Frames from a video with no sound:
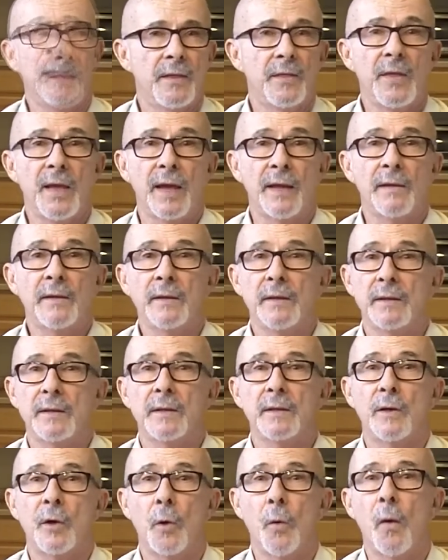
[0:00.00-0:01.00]
Then
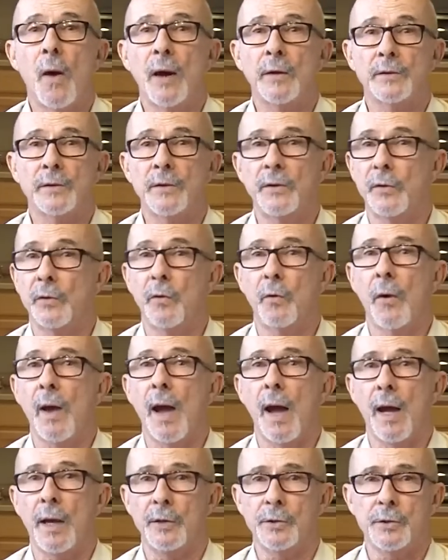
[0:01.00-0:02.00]
go out to the
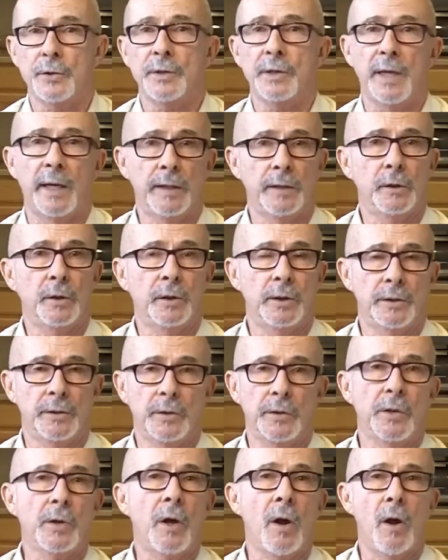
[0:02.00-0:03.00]
garage and take a look
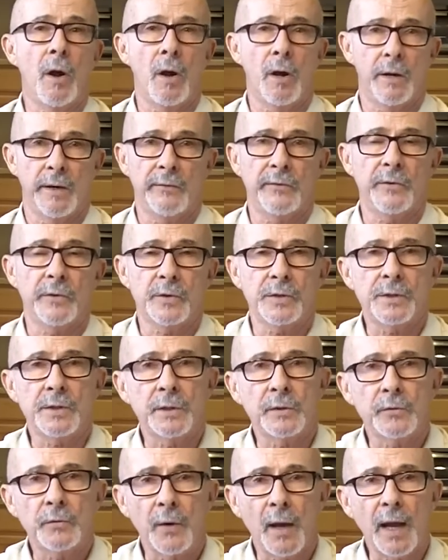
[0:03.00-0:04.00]
at their car if they're
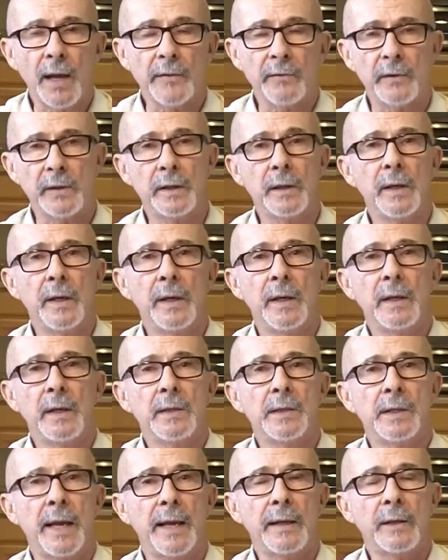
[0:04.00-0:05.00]
still driving.
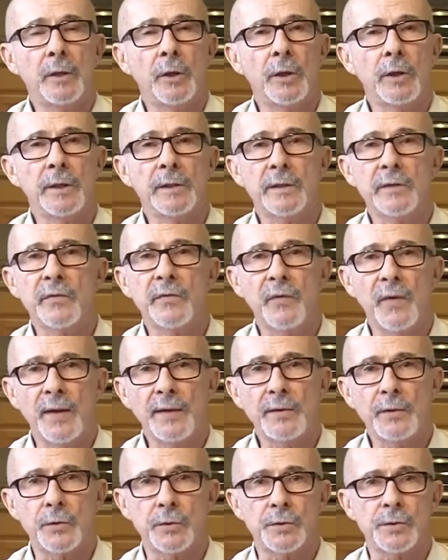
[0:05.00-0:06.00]
Take a look at the
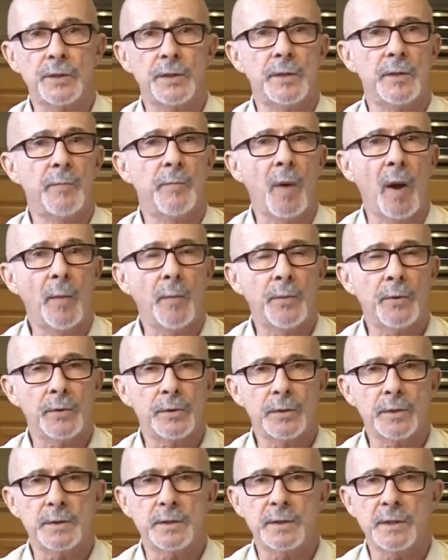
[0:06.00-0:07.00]
fenders and the
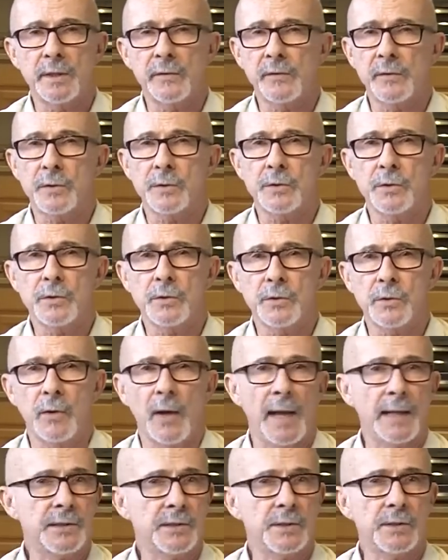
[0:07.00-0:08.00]
bumpers and see if there's new
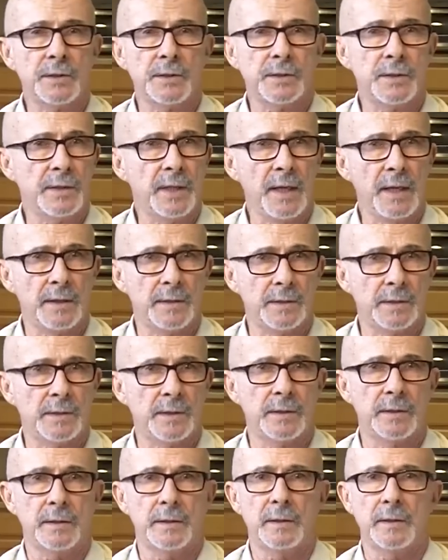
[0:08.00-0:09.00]
scratches and
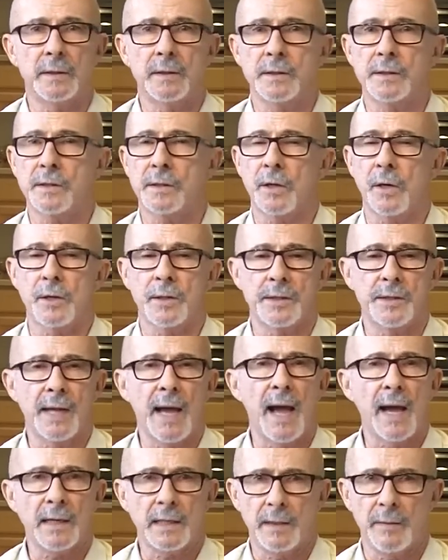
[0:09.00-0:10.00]
dents, and start
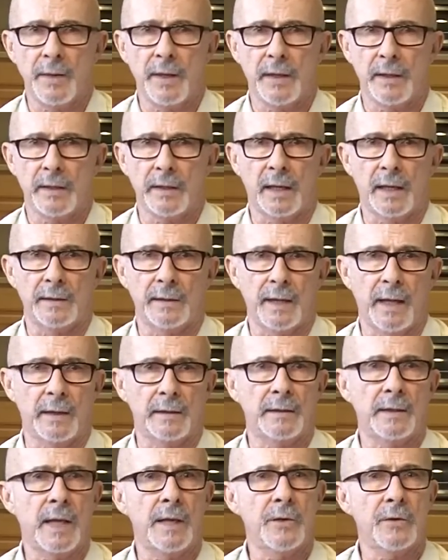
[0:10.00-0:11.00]
documenting on
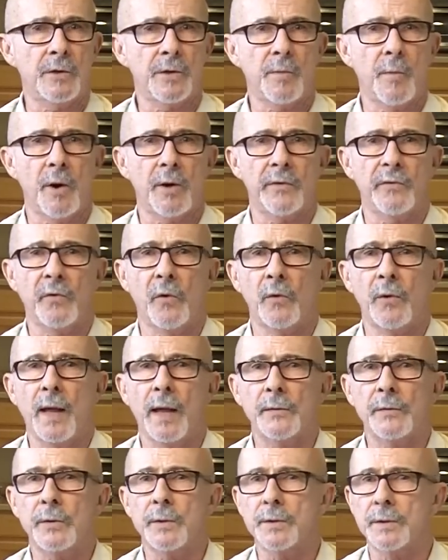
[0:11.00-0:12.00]
that. Take your smartphone
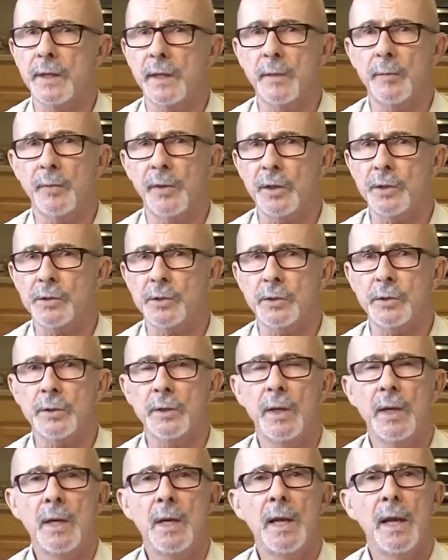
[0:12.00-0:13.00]
out there, take a
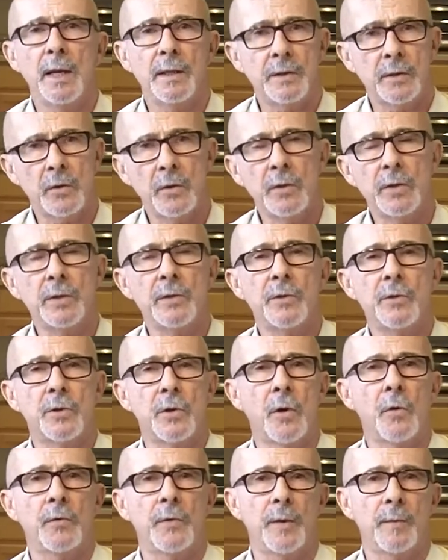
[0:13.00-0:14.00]
picture, and so you can
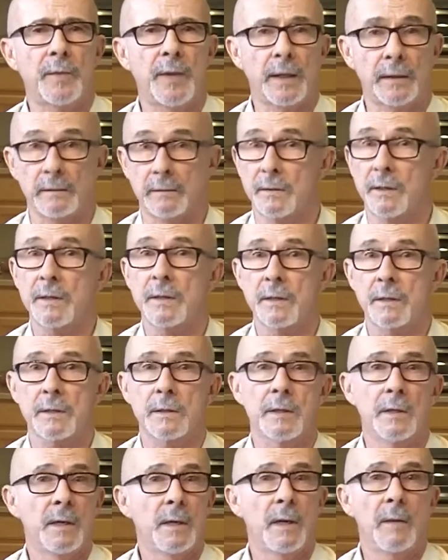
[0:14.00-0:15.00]
show them that
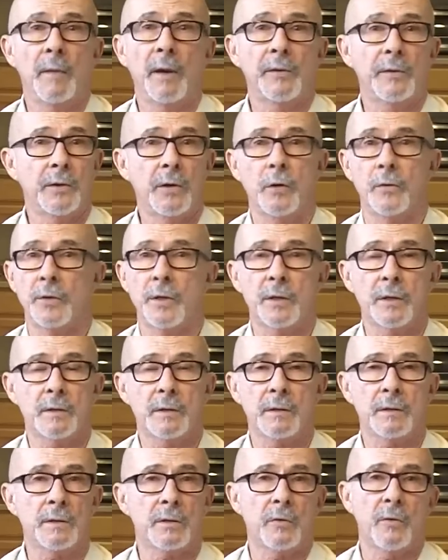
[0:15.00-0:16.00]
this month ago this
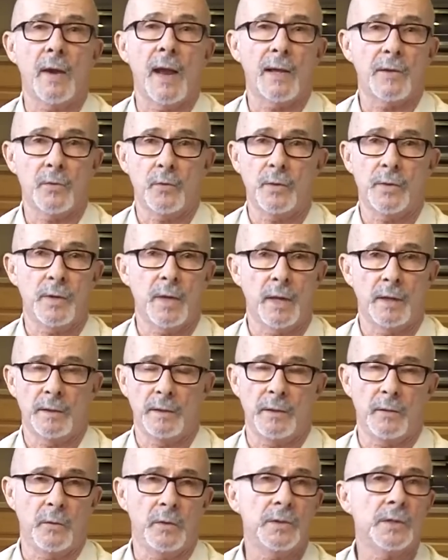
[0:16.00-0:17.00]
scratch was not
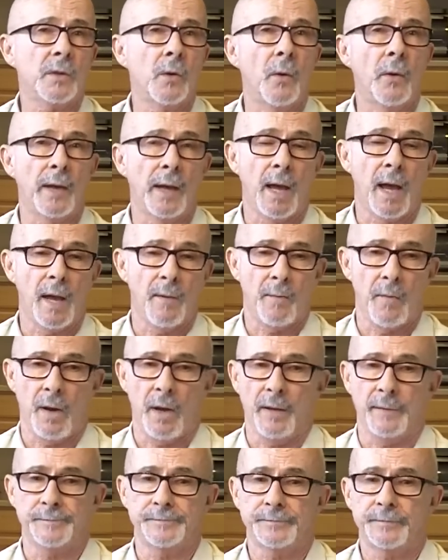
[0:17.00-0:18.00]
here. What's going on,
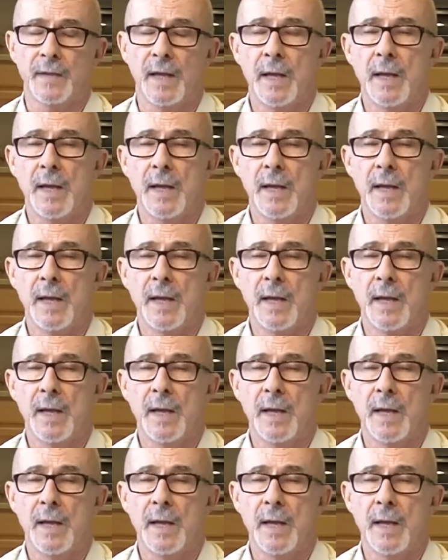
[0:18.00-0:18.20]
Mom?